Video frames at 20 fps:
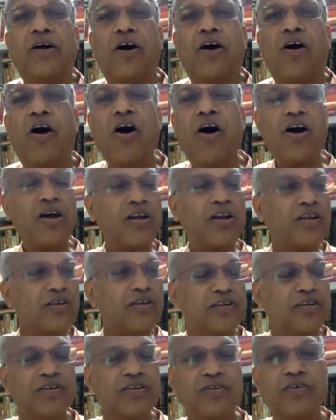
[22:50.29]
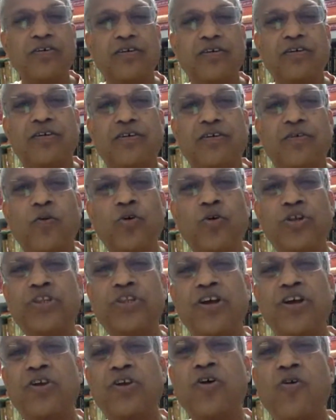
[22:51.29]
or Un
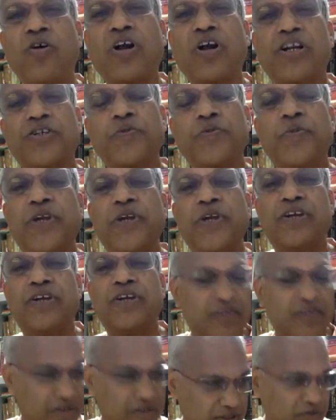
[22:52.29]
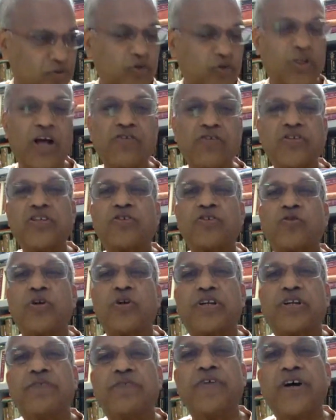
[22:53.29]
Dino Kashmir
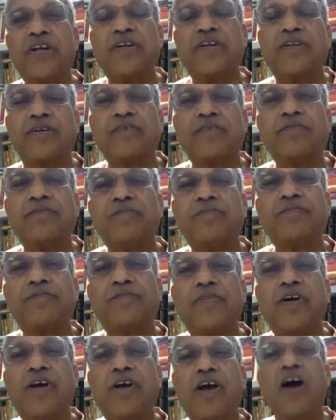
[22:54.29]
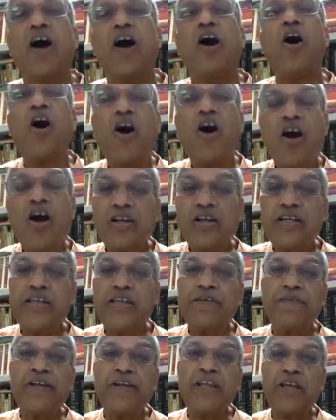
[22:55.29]
2021, or
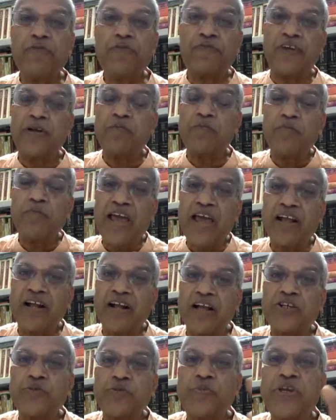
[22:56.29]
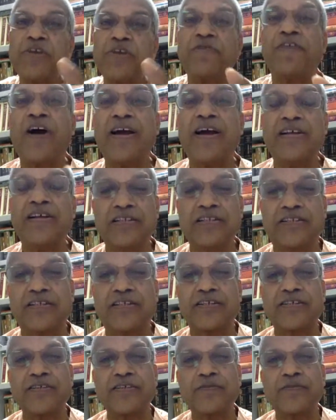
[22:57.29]
even a film like Kashmir Files